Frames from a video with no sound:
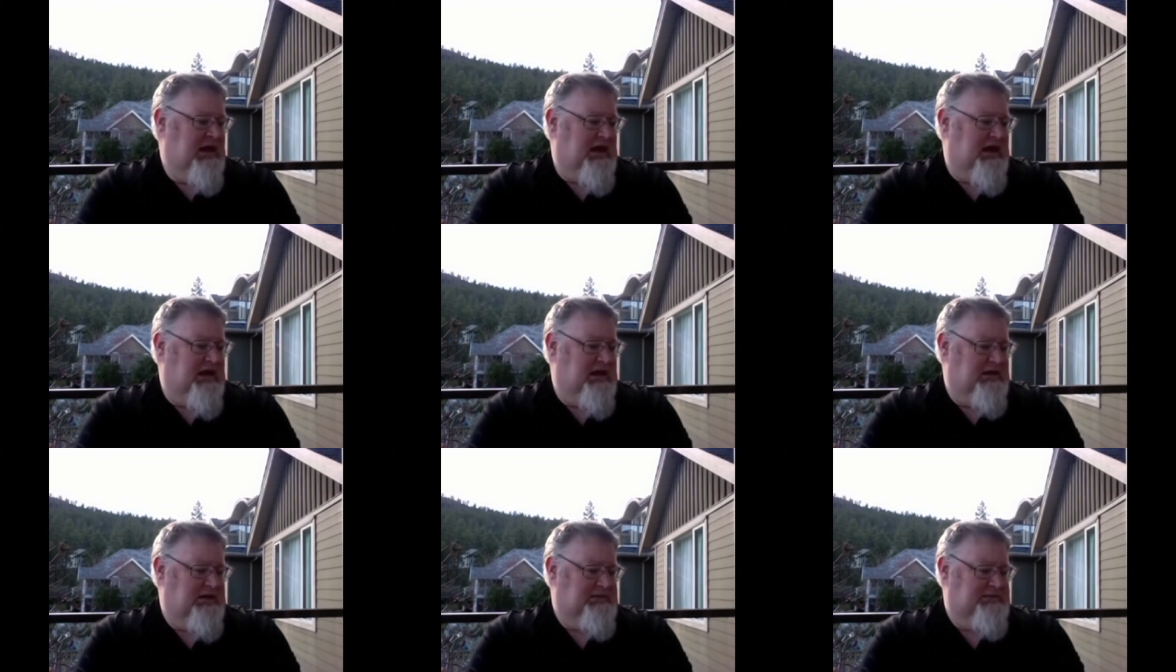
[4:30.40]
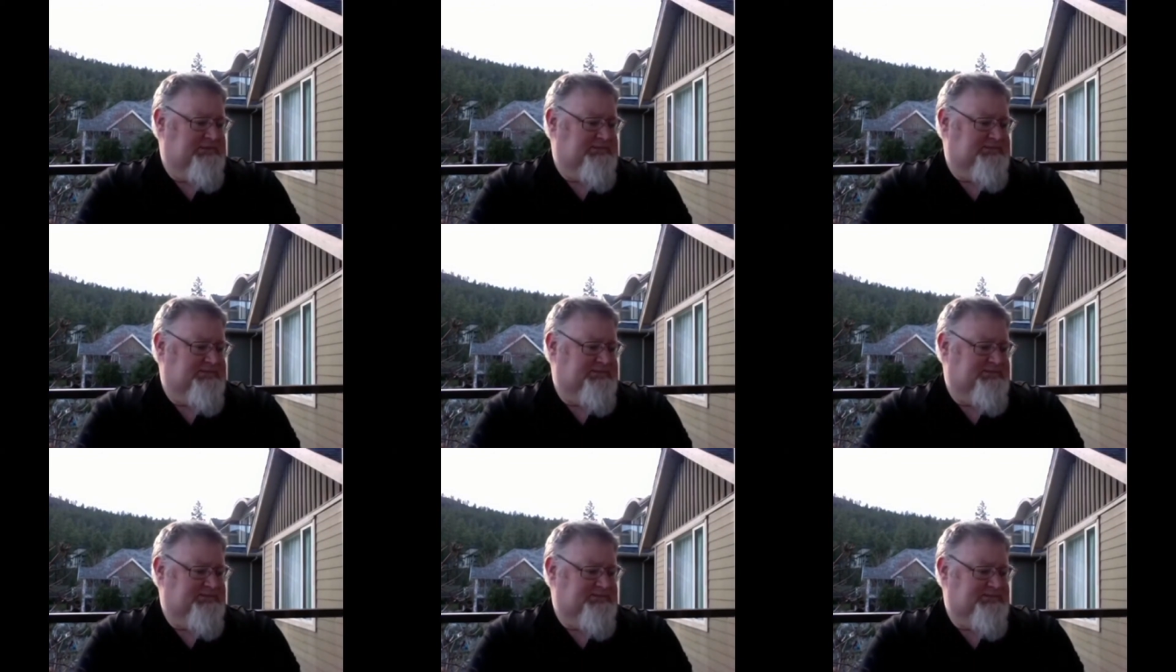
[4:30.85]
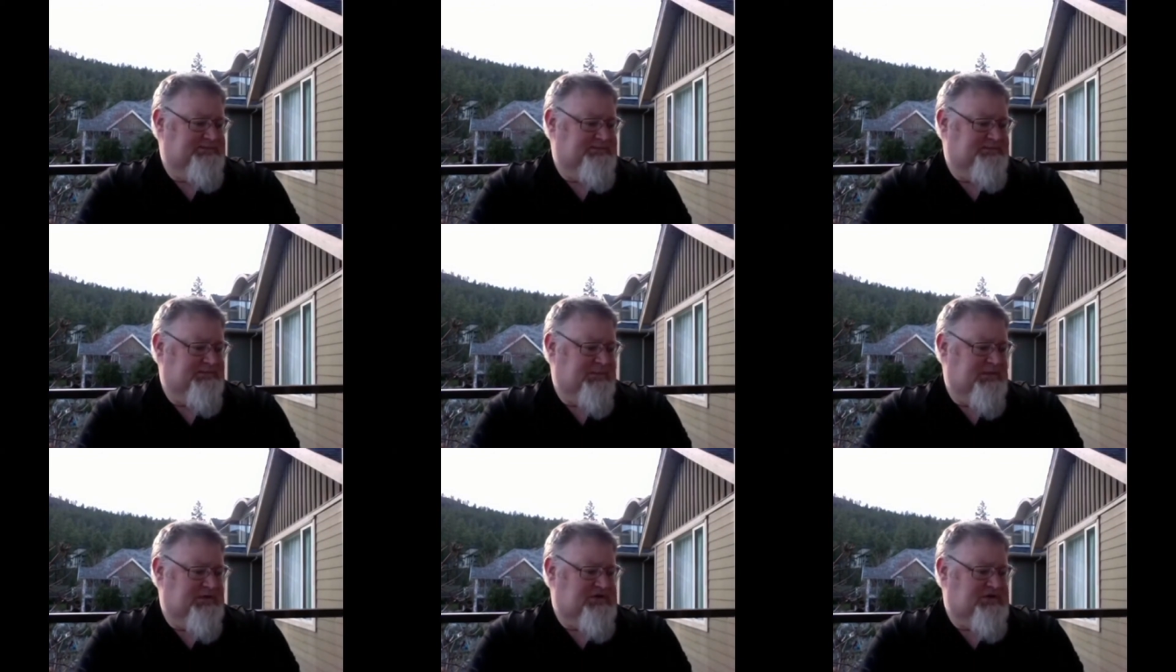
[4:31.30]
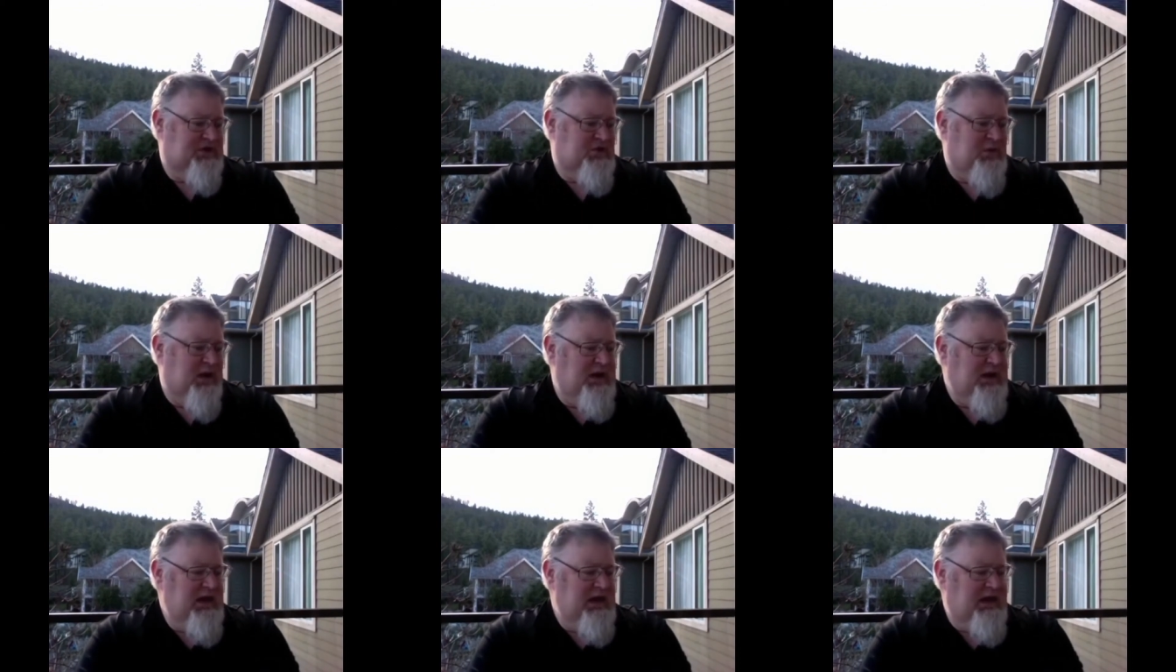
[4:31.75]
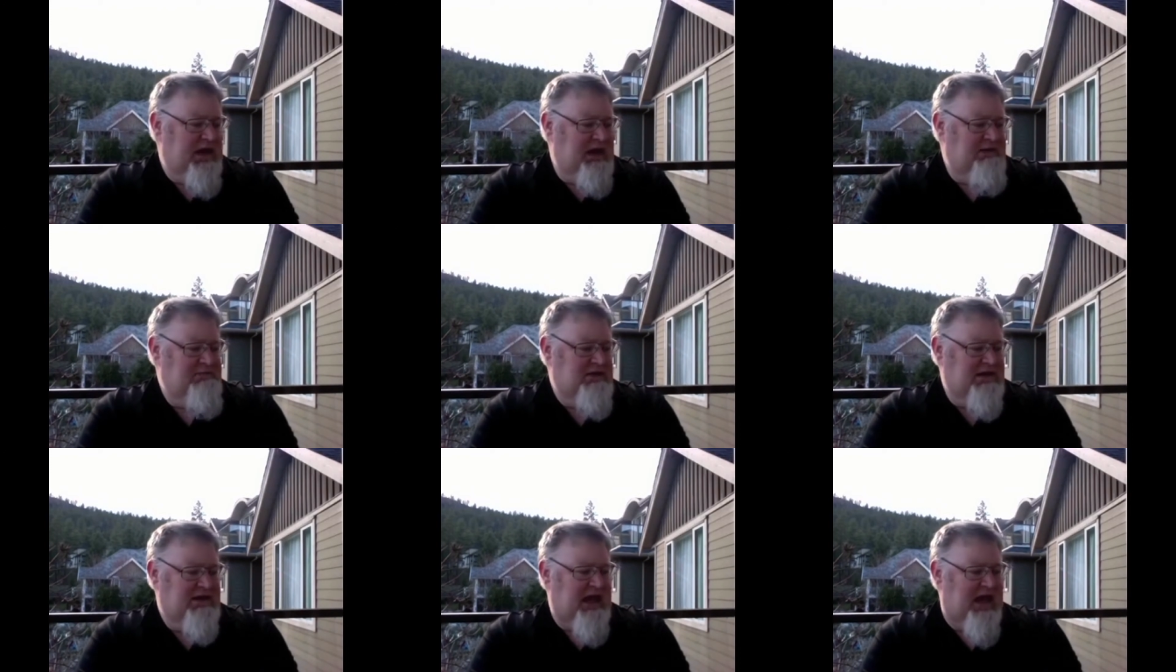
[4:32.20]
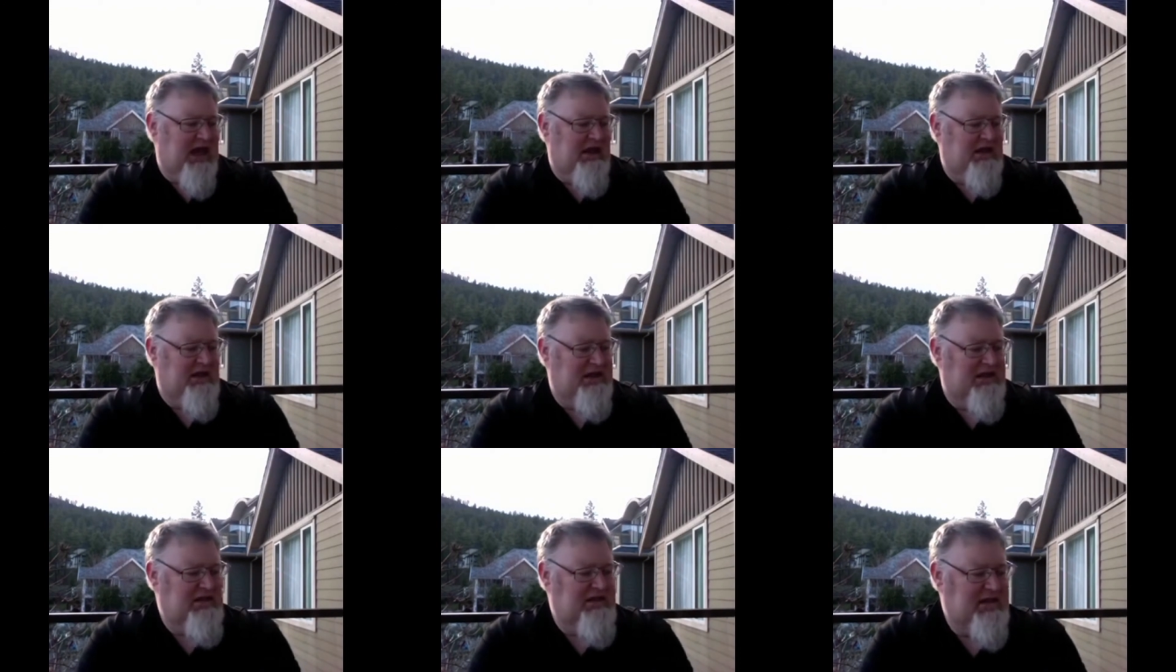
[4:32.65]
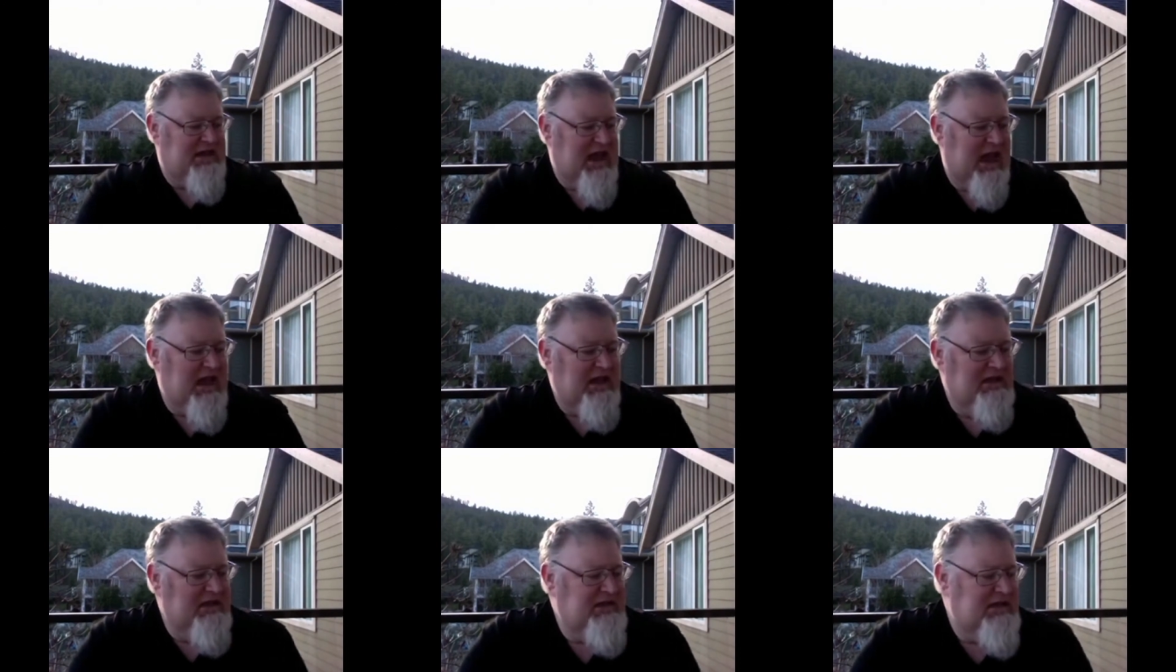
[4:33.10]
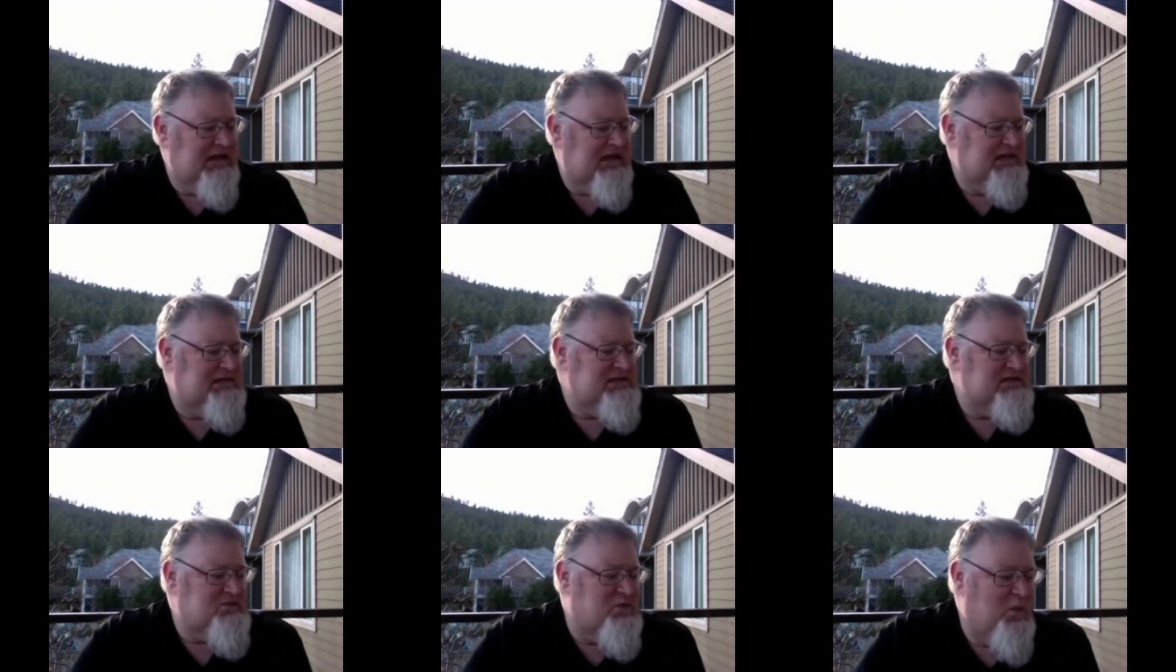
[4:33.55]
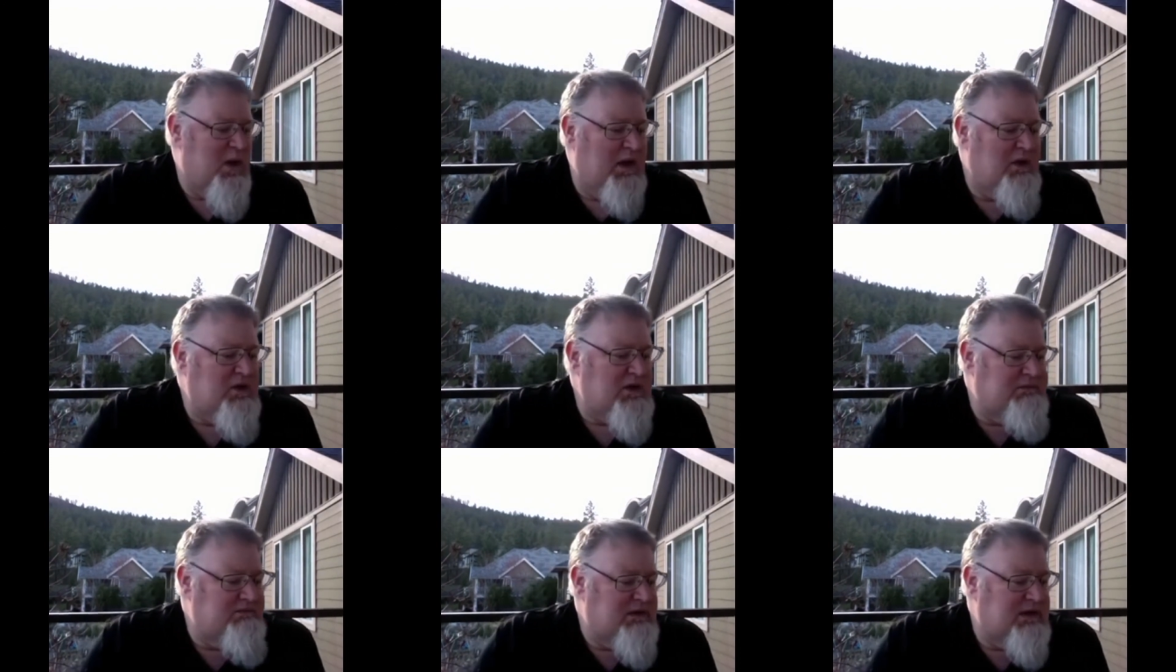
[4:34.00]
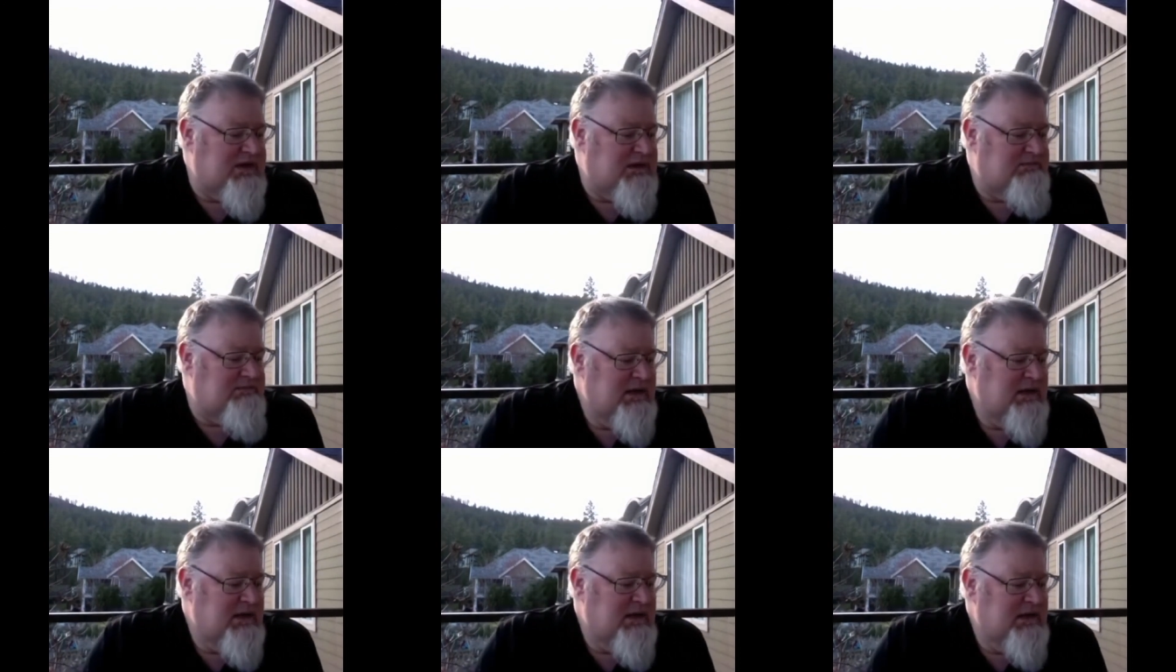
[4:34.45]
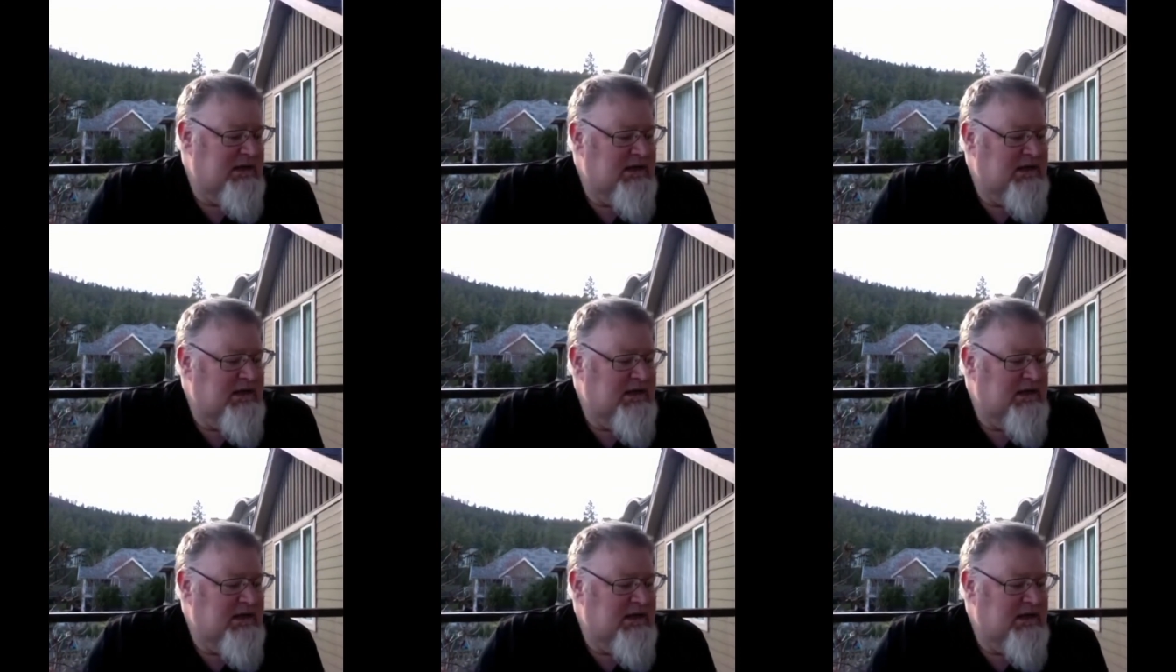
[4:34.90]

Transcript: Um, So when he came to Galilee, the Galileans welcomed him.